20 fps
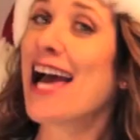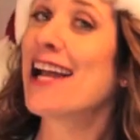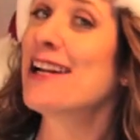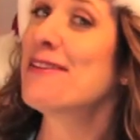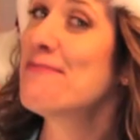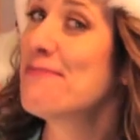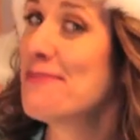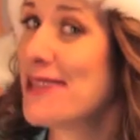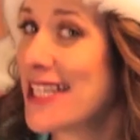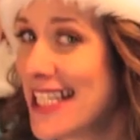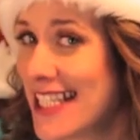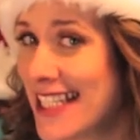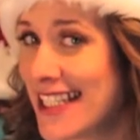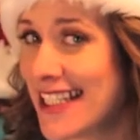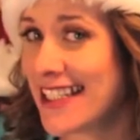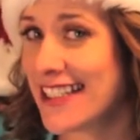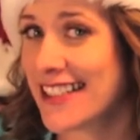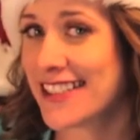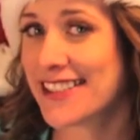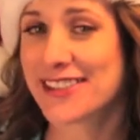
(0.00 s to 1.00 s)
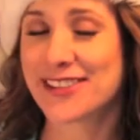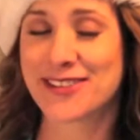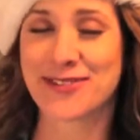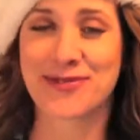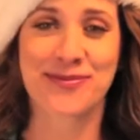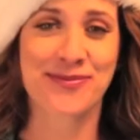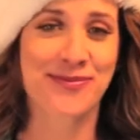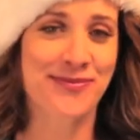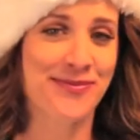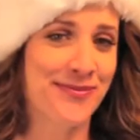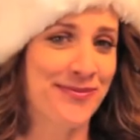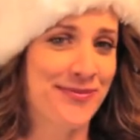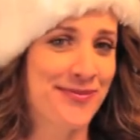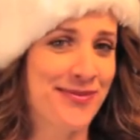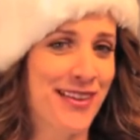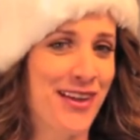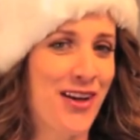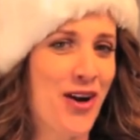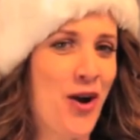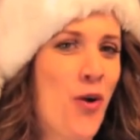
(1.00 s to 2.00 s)
and me.
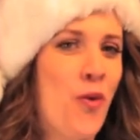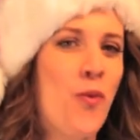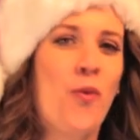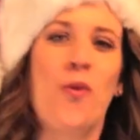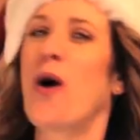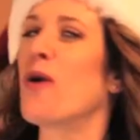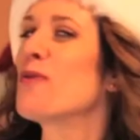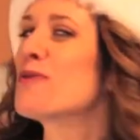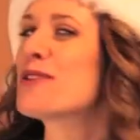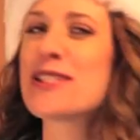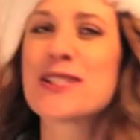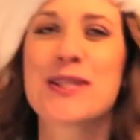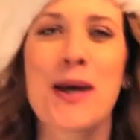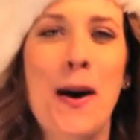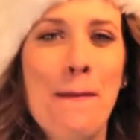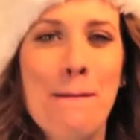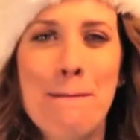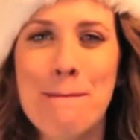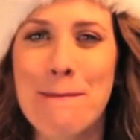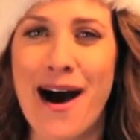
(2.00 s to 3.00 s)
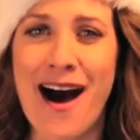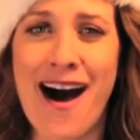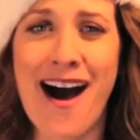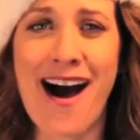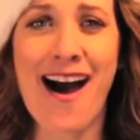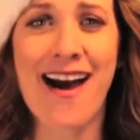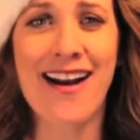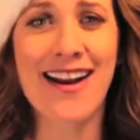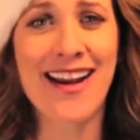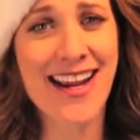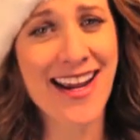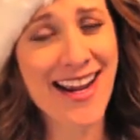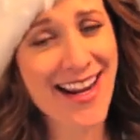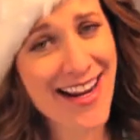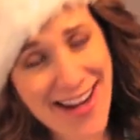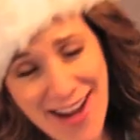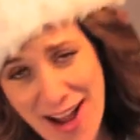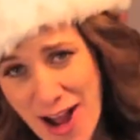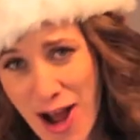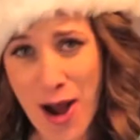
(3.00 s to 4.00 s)
Won't
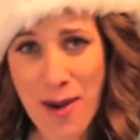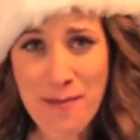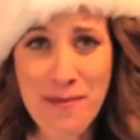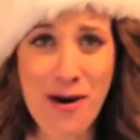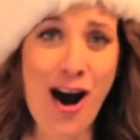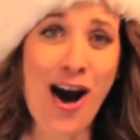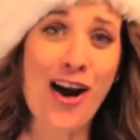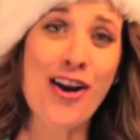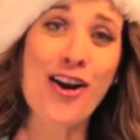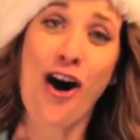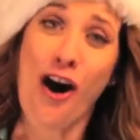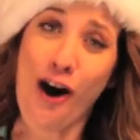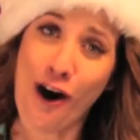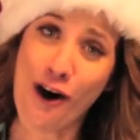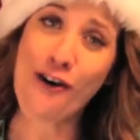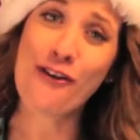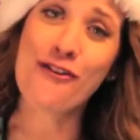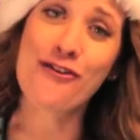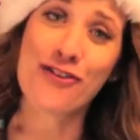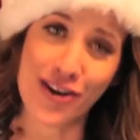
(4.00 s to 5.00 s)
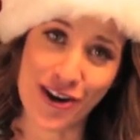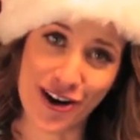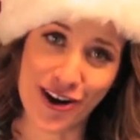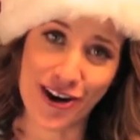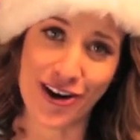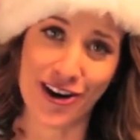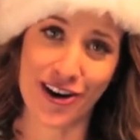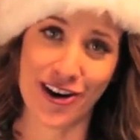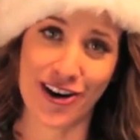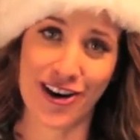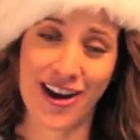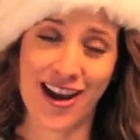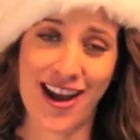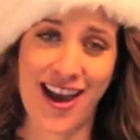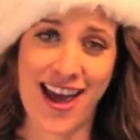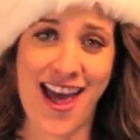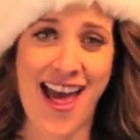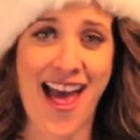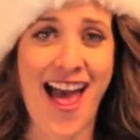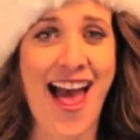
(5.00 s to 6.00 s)
somebody come on over
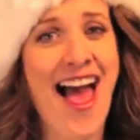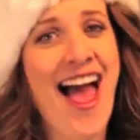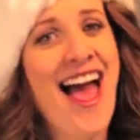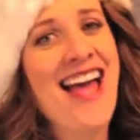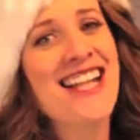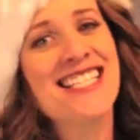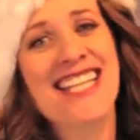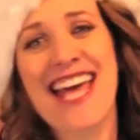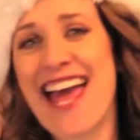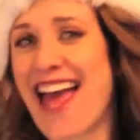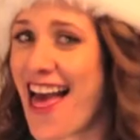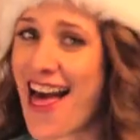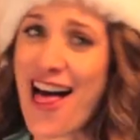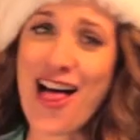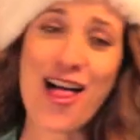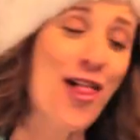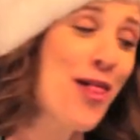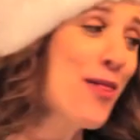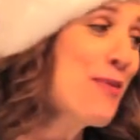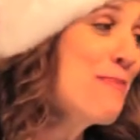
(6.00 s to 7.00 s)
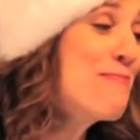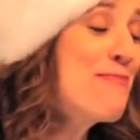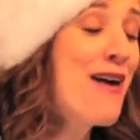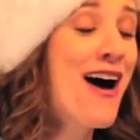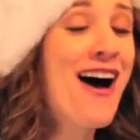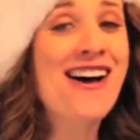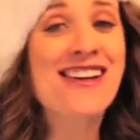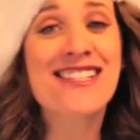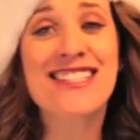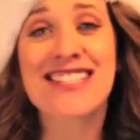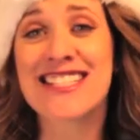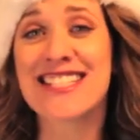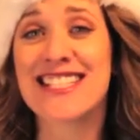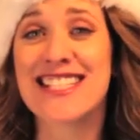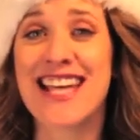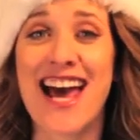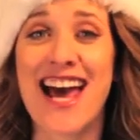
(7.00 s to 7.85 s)
and help us